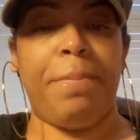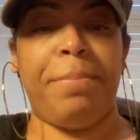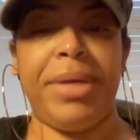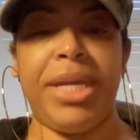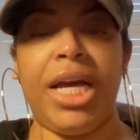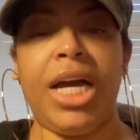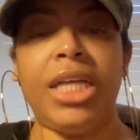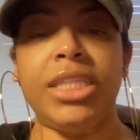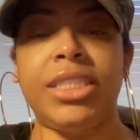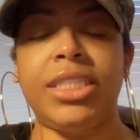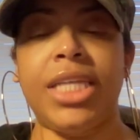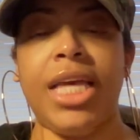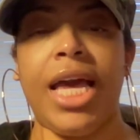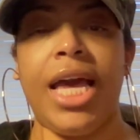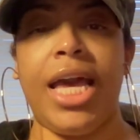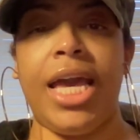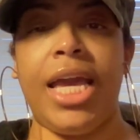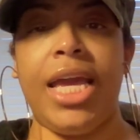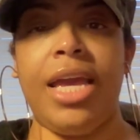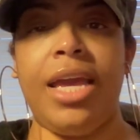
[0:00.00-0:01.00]

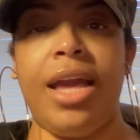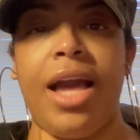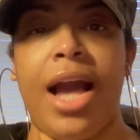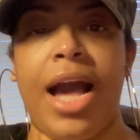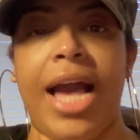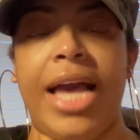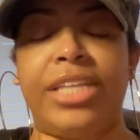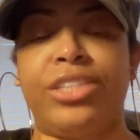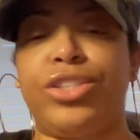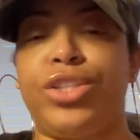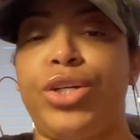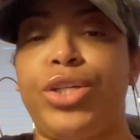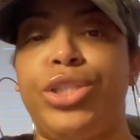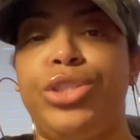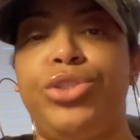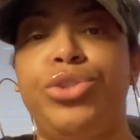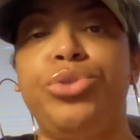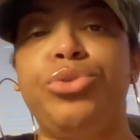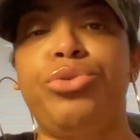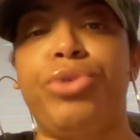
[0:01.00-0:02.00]
Beyonce has
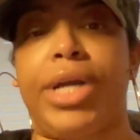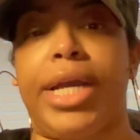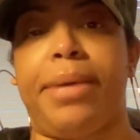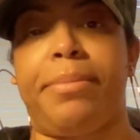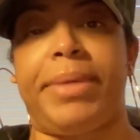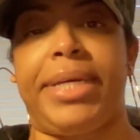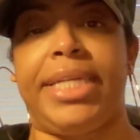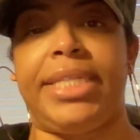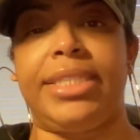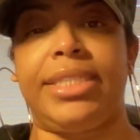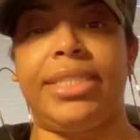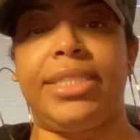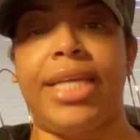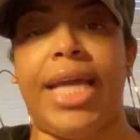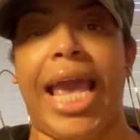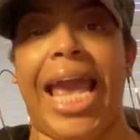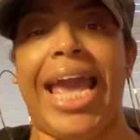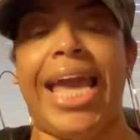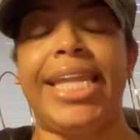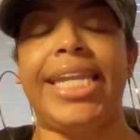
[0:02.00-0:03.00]
32 Grammys
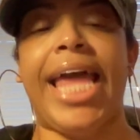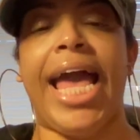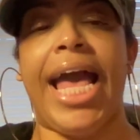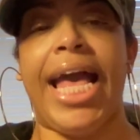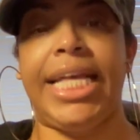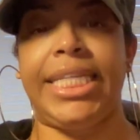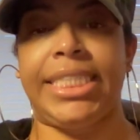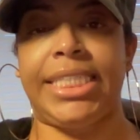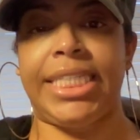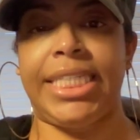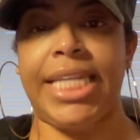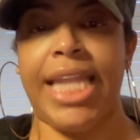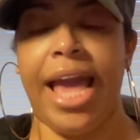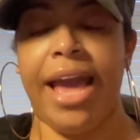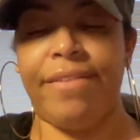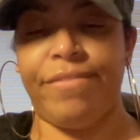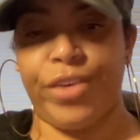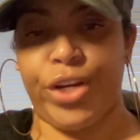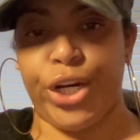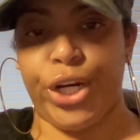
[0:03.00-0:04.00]
and has
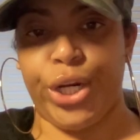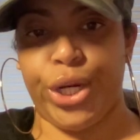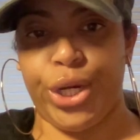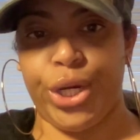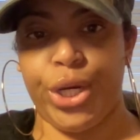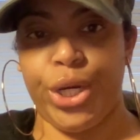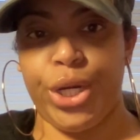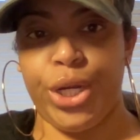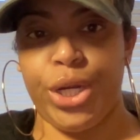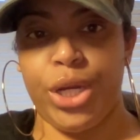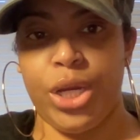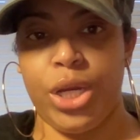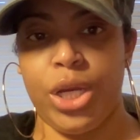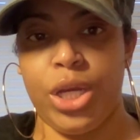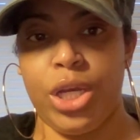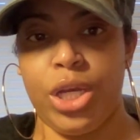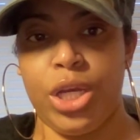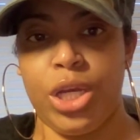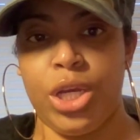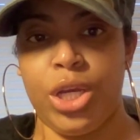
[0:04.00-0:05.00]
never
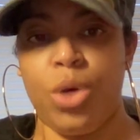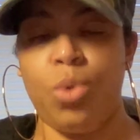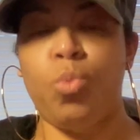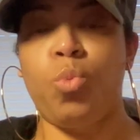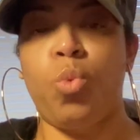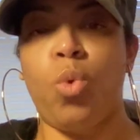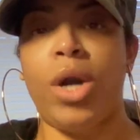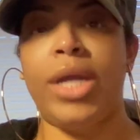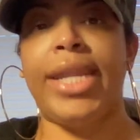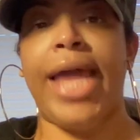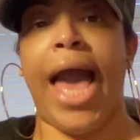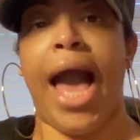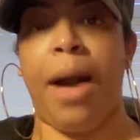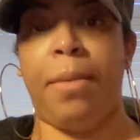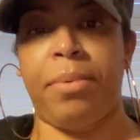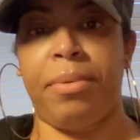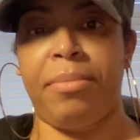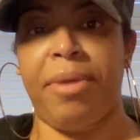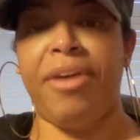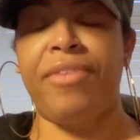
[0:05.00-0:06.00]
won
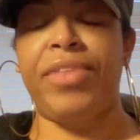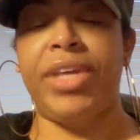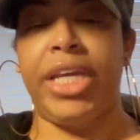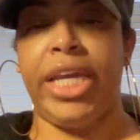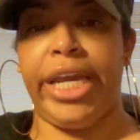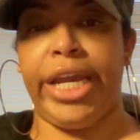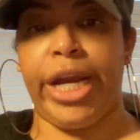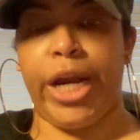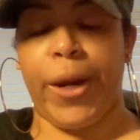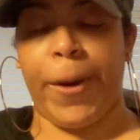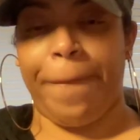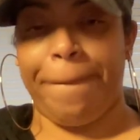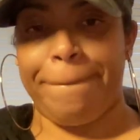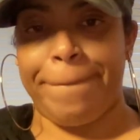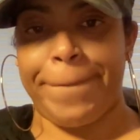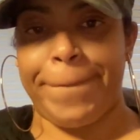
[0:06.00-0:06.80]
album of the year.